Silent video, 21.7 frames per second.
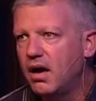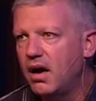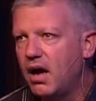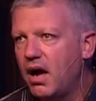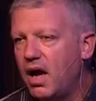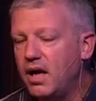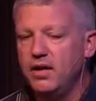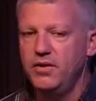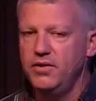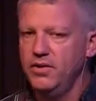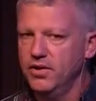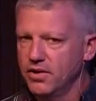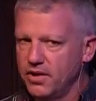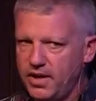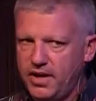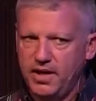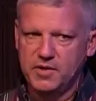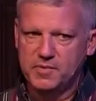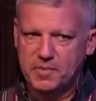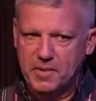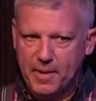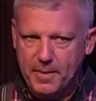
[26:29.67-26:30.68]
I know your
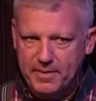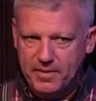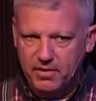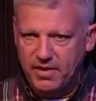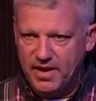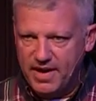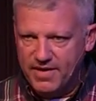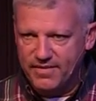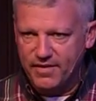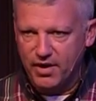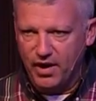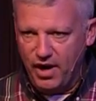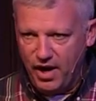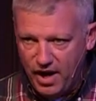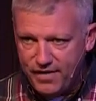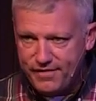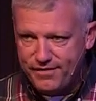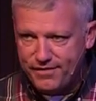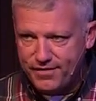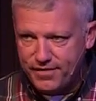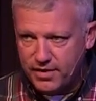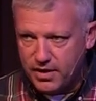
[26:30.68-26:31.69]
kids probably don't ever
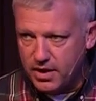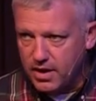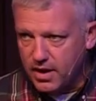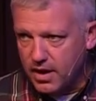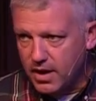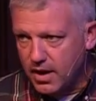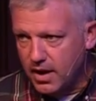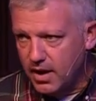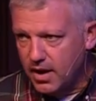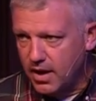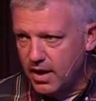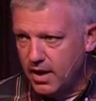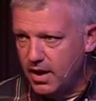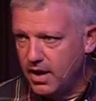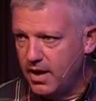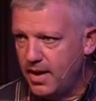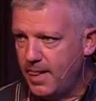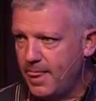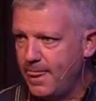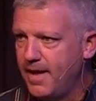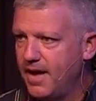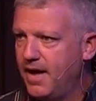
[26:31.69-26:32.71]
huff.
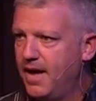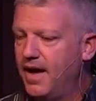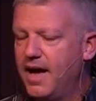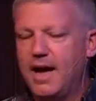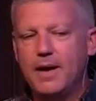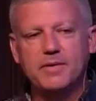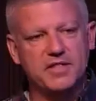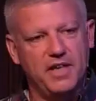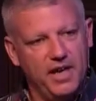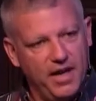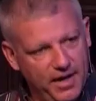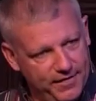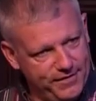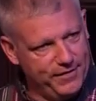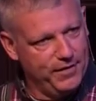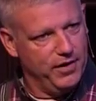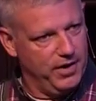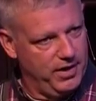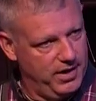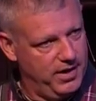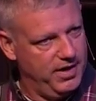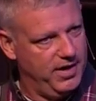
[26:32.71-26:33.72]
I was a huffer.
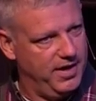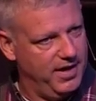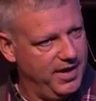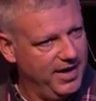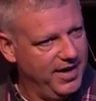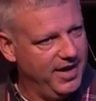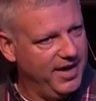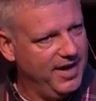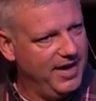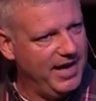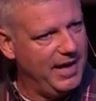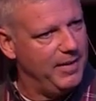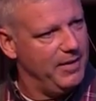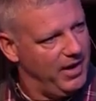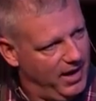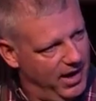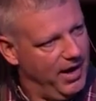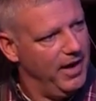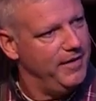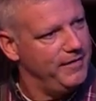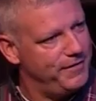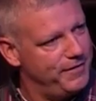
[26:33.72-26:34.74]
And I would
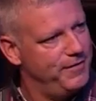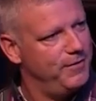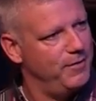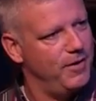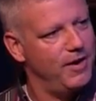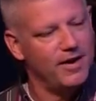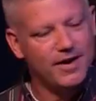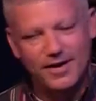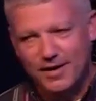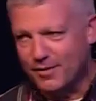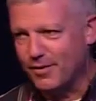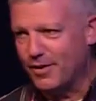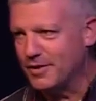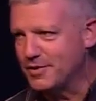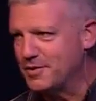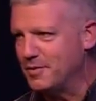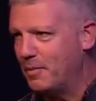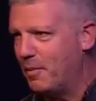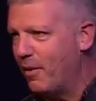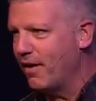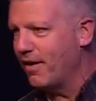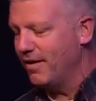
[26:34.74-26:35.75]
huff walking across the
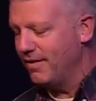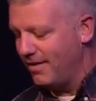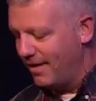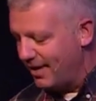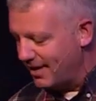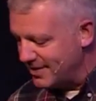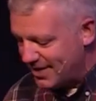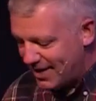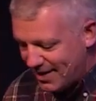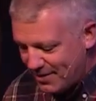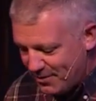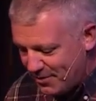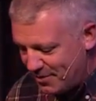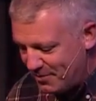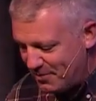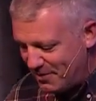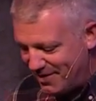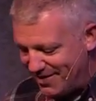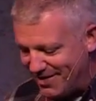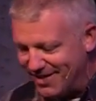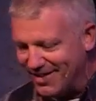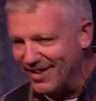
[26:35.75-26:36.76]
parking lot because I didn't want to
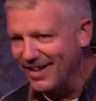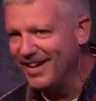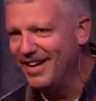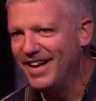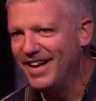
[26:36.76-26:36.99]
be there.